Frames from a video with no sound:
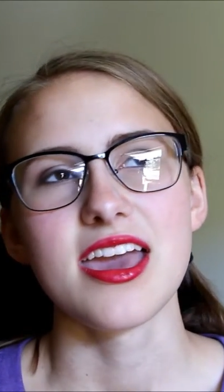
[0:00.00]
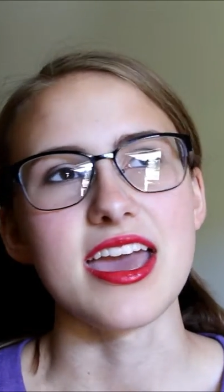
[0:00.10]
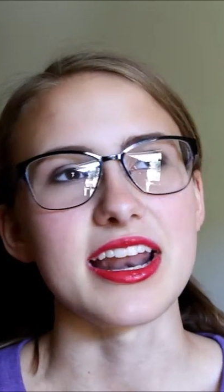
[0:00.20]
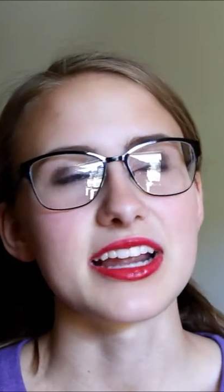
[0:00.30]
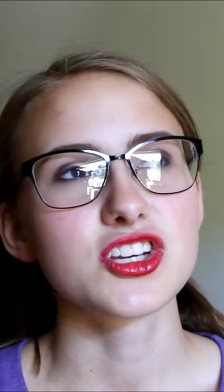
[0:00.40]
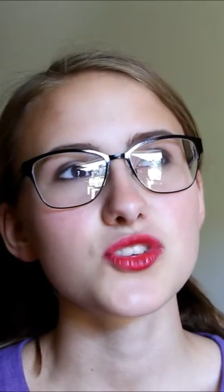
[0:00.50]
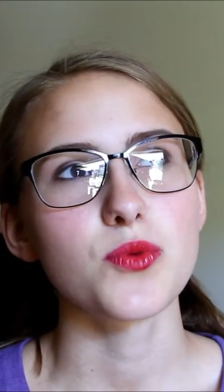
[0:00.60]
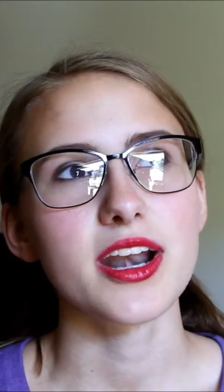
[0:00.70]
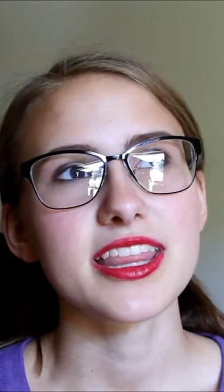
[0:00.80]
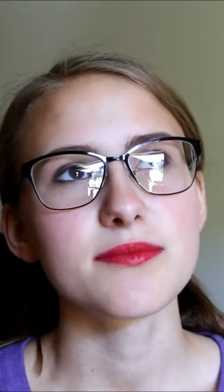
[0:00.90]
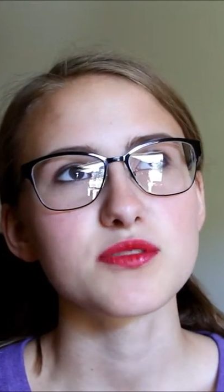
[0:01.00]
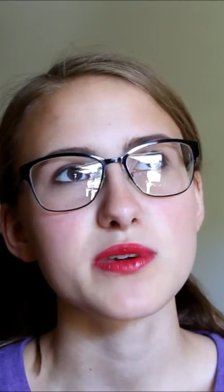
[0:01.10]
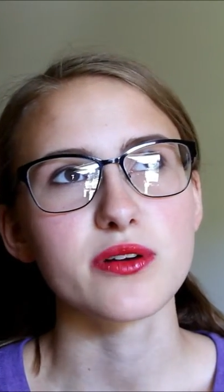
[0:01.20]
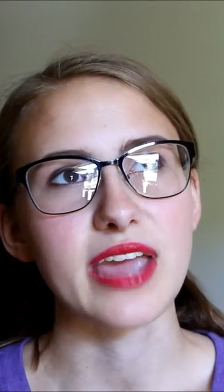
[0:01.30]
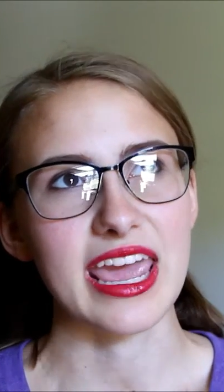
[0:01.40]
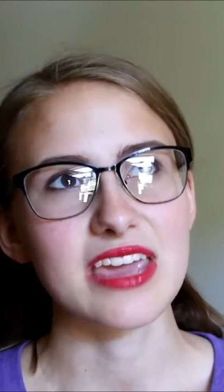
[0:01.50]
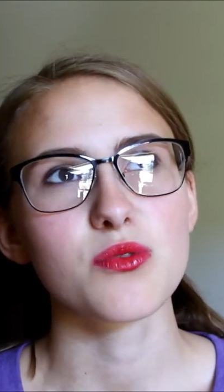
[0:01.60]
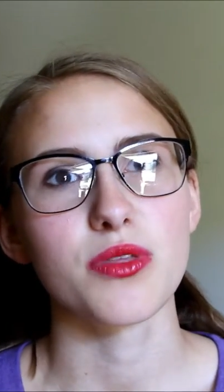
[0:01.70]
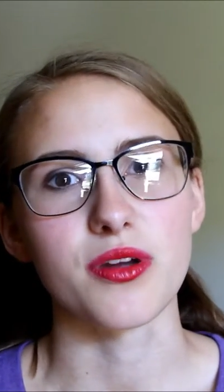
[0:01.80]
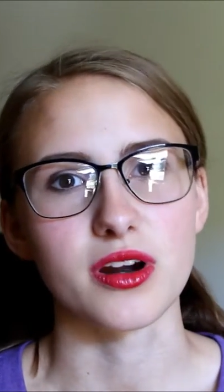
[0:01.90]
and I just wanted them to be okay
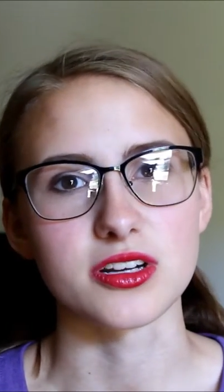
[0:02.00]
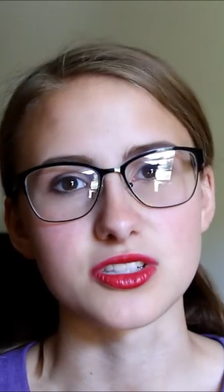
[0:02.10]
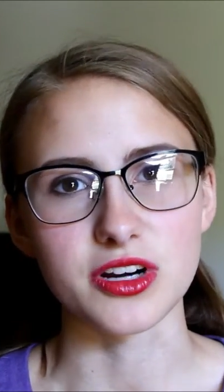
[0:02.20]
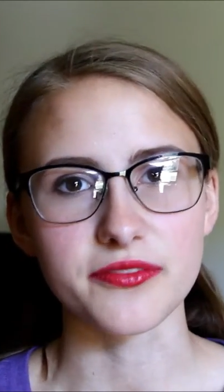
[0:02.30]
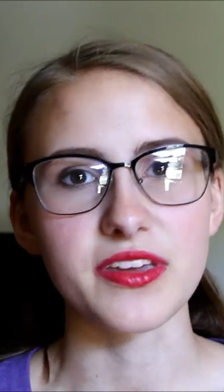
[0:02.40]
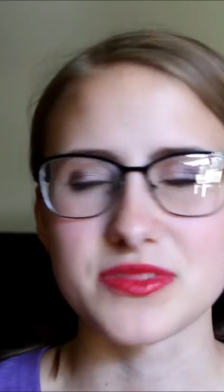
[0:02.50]
with her surfing,